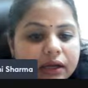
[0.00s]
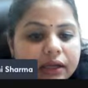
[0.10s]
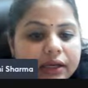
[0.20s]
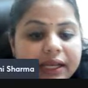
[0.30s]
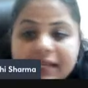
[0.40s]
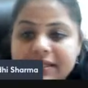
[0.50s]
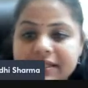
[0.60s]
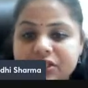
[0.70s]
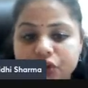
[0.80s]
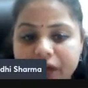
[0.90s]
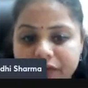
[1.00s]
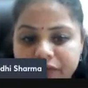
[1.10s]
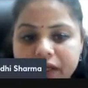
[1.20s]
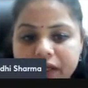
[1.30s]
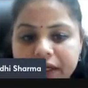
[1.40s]
Next,
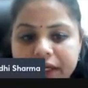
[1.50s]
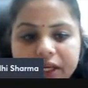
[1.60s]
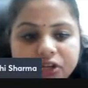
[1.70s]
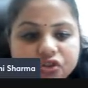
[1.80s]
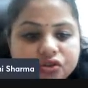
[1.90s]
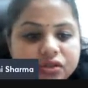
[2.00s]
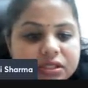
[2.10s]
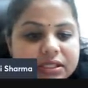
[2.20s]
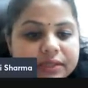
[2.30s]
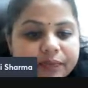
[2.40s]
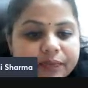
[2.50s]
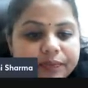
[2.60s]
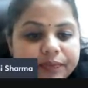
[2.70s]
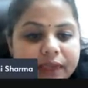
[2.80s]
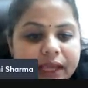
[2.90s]
geographical indications
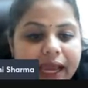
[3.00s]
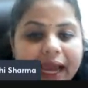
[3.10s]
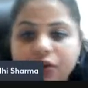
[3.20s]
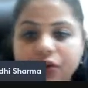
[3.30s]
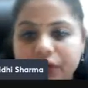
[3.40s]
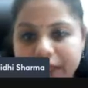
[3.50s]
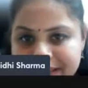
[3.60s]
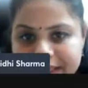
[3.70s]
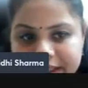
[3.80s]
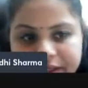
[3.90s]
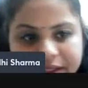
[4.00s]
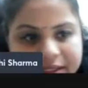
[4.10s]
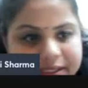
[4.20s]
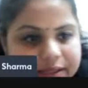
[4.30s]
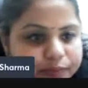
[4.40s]
and trade secrets.